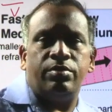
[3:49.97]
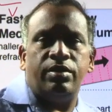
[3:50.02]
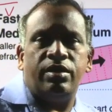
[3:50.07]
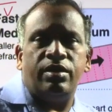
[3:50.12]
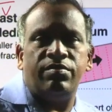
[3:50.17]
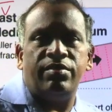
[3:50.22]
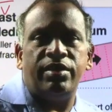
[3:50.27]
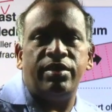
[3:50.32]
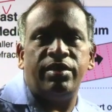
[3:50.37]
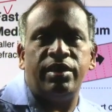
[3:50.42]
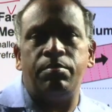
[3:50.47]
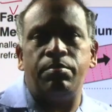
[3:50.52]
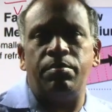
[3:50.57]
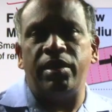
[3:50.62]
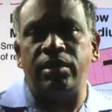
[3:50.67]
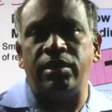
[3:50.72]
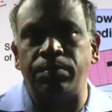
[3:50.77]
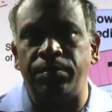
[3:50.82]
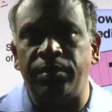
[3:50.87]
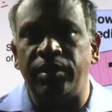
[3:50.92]
divided by
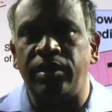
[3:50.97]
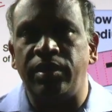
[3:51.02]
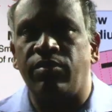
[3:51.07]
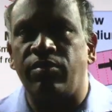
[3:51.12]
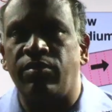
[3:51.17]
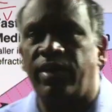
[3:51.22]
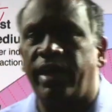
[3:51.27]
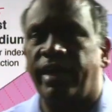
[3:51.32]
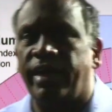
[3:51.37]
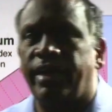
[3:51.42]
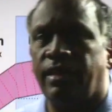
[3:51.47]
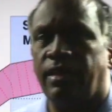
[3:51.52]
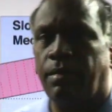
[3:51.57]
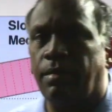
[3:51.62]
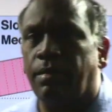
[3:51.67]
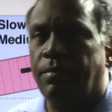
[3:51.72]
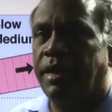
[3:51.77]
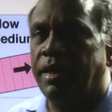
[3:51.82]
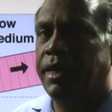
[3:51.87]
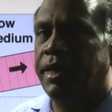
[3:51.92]
speed of light in the
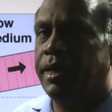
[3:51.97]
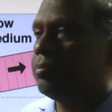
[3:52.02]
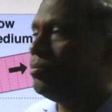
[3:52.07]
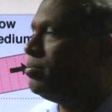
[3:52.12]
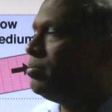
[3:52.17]
medium.